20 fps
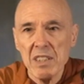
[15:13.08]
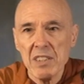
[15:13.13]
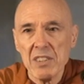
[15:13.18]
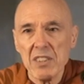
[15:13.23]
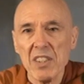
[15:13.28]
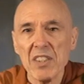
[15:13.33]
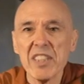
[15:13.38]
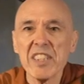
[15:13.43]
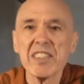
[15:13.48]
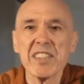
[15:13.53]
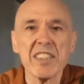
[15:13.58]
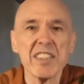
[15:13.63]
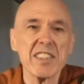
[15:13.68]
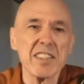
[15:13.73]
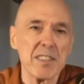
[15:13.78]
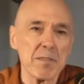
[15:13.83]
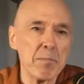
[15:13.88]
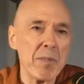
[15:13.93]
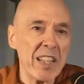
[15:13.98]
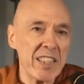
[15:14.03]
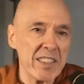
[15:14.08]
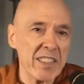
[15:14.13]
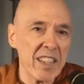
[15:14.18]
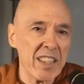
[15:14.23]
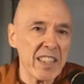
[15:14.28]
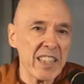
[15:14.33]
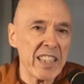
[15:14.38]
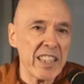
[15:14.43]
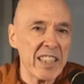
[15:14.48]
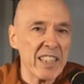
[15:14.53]
So this is
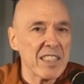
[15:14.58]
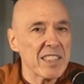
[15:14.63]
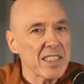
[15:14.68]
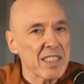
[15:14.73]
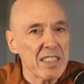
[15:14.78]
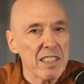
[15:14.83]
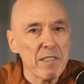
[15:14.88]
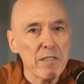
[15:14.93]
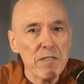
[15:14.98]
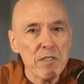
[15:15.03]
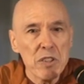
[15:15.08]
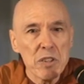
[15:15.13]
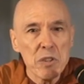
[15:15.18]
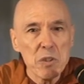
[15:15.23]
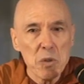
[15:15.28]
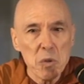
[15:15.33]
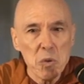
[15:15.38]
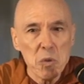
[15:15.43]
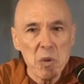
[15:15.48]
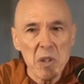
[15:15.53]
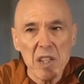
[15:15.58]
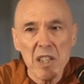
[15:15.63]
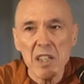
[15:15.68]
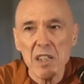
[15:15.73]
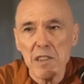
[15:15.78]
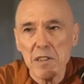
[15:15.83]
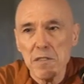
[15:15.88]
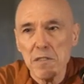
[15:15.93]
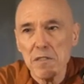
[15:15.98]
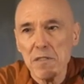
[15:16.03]
basically, it's the view
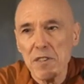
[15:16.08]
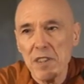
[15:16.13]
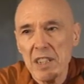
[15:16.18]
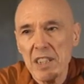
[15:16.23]
of